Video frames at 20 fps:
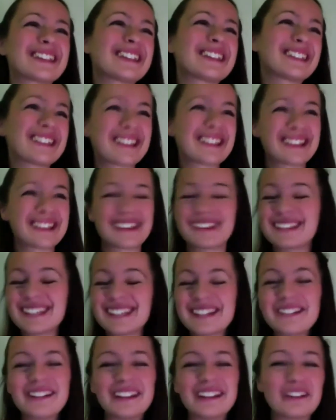
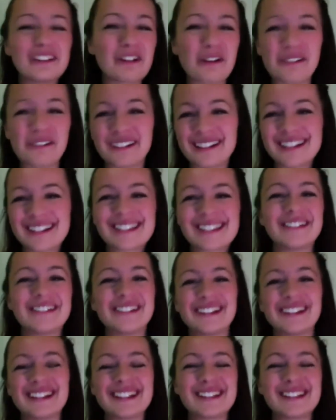continually growing. So
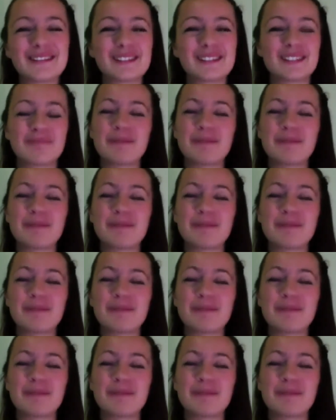it's